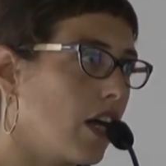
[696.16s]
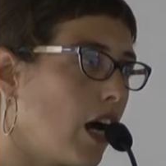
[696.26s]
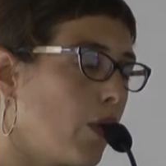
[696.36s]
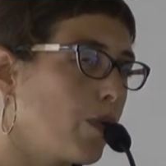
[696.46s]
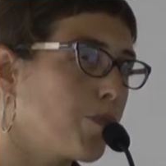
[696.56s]

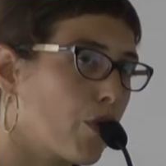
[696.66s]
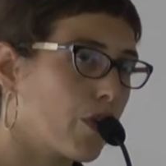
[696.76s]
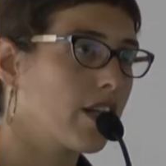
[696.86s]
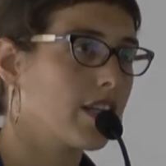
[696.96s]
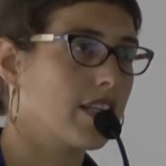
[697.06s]
how
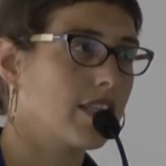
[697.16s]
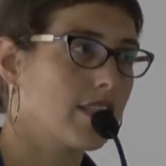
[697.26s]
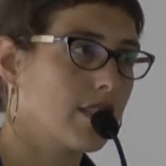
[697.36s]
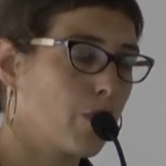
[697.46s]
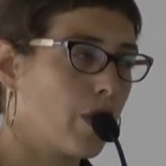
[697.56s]
important it
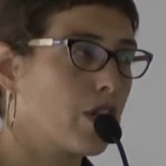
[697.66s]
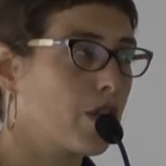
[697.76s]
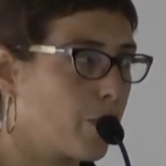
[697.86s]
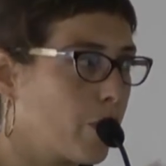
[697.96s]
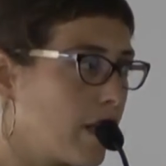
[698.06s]
is
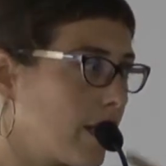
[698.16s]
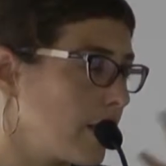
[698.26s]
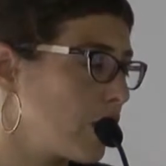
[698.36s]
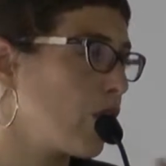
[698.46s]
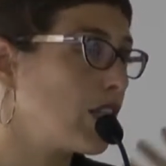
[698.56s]
when
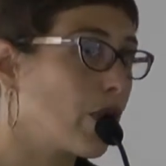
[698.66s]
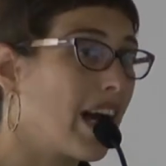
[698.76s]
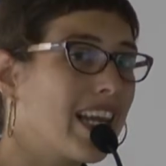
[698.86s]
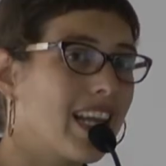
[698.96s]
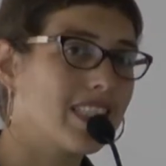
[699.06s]
we try to
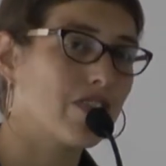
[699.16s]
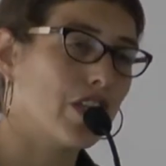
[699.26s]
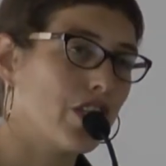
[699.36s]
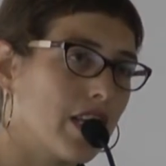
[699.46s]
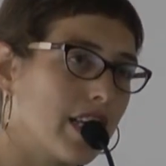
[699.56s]
analyze
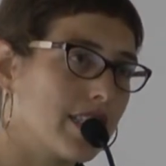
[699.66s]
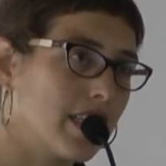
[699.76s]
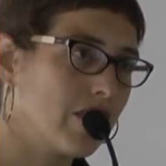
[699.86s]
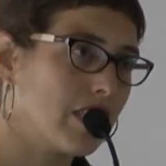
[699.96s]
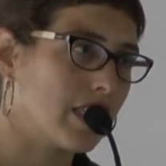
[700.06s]
facial
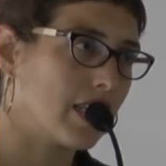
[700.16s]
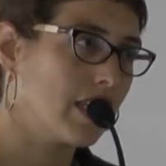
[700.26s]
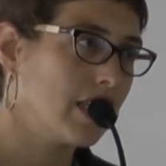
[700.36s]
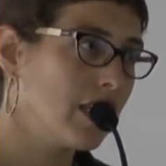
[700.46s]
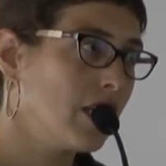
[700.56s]

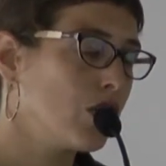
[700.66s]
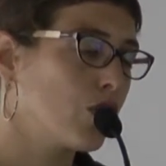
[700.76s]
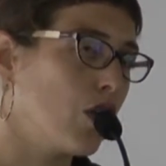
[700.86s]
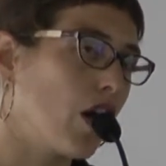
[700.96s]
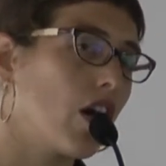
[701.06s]
activity
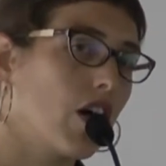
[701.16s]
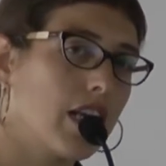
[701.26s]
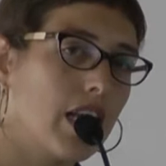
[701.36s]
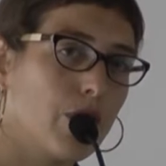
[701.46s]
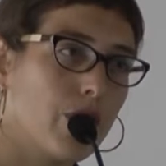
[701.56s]
to not
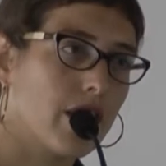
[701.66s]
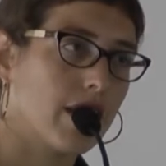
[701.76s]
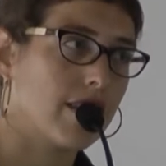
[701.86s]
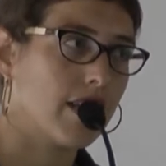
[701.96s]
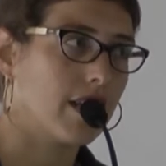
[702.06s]
only look
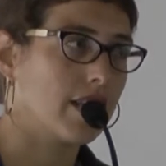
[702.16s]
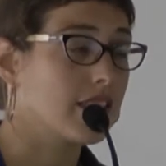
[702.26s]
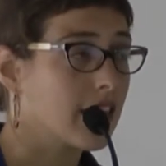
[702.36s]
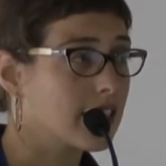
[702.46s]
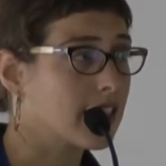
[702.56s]
at the
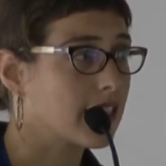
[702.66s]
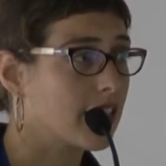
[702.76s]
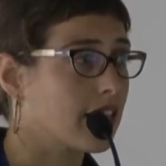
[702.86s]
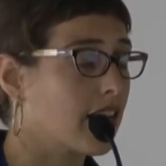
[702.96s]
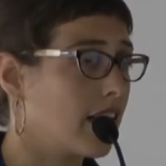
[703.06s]

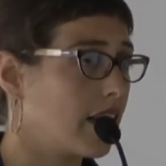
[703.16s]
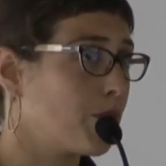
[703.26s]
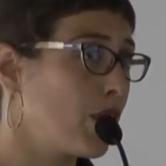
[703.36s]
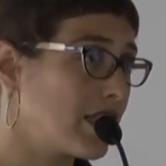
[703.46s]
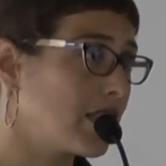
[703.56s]
intensity and
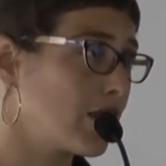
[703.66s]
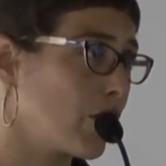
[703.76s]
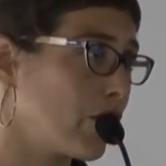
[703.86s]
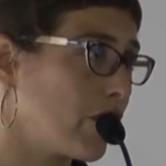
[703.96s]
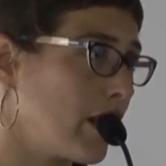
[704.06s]
the presence
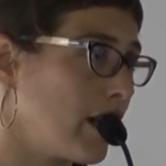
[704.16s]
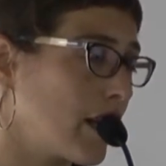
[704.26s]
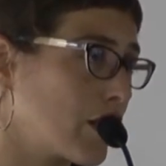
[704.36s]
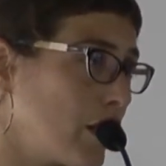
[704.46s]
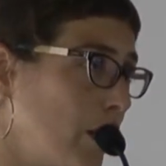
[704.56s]
of the
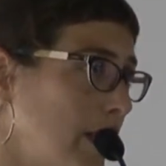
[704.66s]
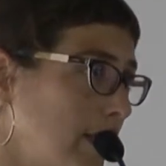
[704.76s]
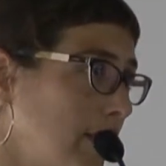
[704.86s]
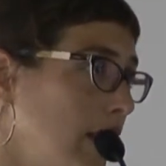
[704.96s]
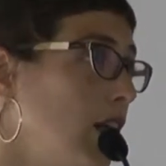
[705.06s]
action
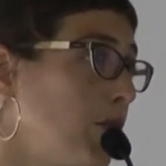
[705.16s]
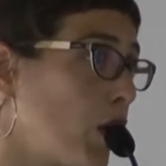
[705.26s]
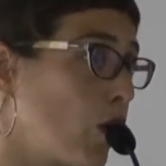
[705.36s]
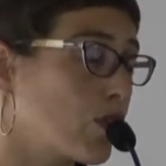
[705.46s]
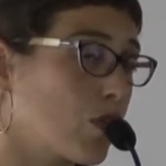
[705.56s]
unit,
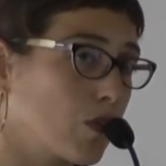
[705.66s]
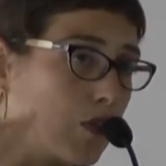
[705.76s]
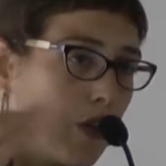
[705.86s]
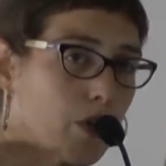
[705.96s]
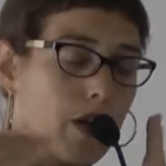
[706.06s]
but also
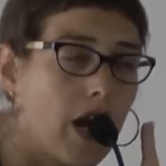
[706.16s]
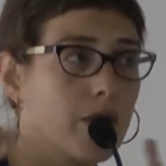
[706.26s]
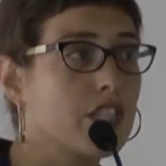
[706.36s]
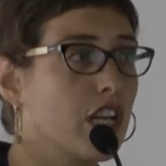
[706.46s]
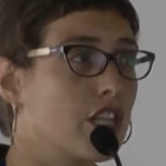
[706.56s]
to look
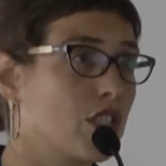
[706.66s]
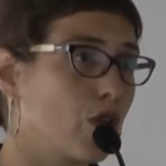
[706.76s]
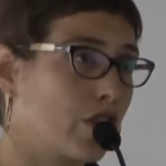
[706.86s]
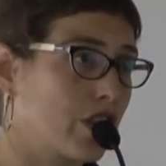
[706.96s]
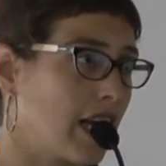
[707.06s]
how it changes
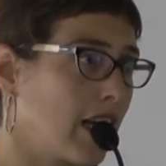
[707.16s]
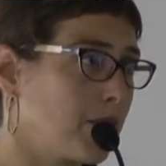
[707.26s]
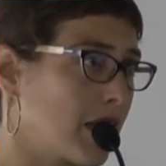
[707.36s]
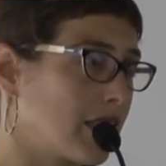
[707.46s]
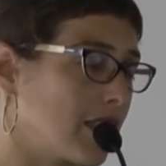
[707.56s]
over
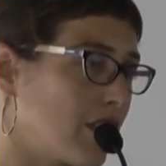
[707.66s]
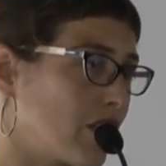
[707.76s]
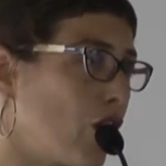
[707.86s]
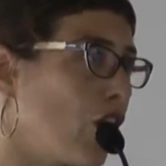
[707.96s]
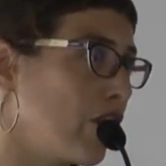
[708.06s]
time, because
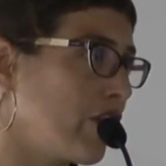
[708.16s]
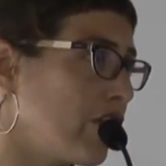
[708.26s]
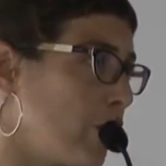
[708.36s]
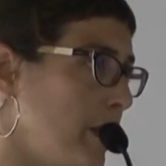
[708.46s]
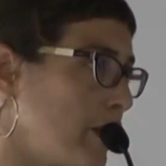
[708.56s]
there's a lot of
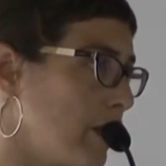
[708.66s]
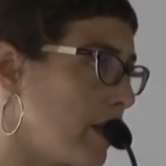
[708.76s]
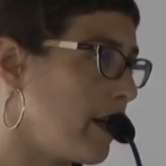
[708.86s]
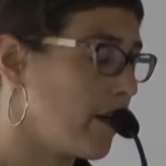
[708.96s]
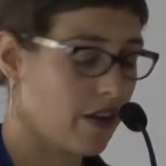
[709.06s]
information
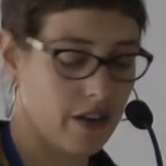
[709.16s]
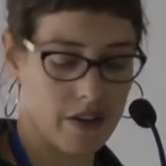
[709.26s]
there.